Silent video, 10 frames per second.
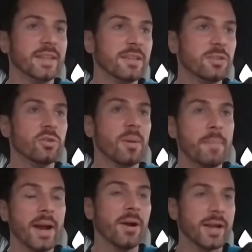into
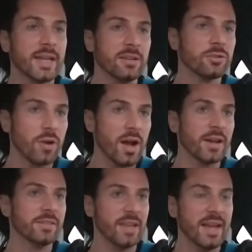American
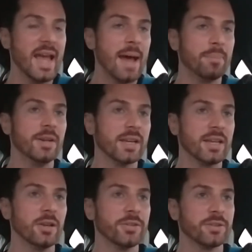drugs and happen to
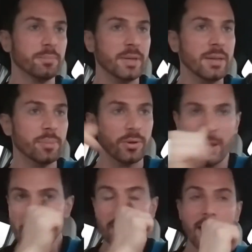kill some people.
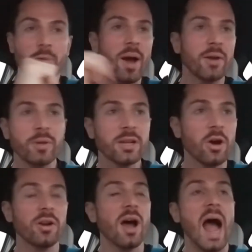Like, why don't we
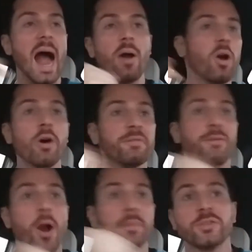go to our own
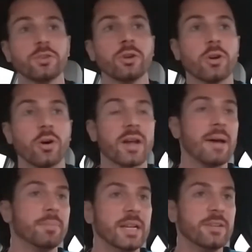pharmaceutical
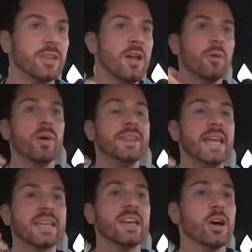companies when
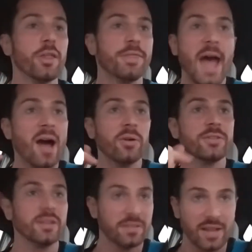they kill
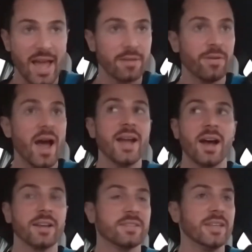thousands like
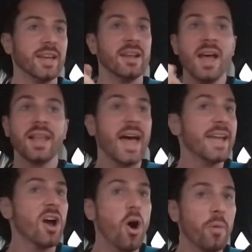Vioxx did,
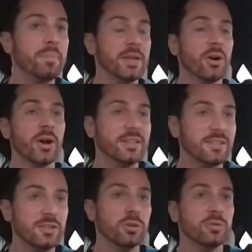like
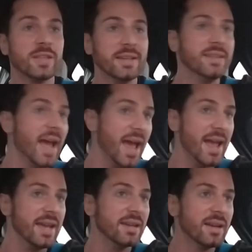opioids do
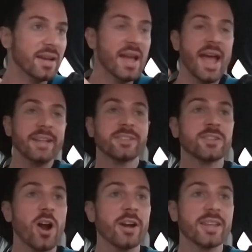today, and
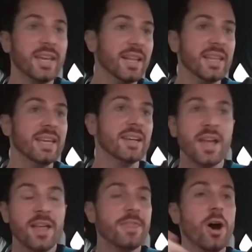start killing
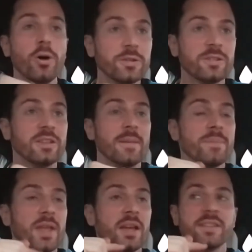those
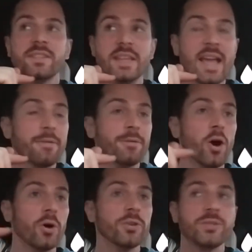
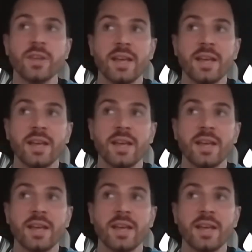CFOs,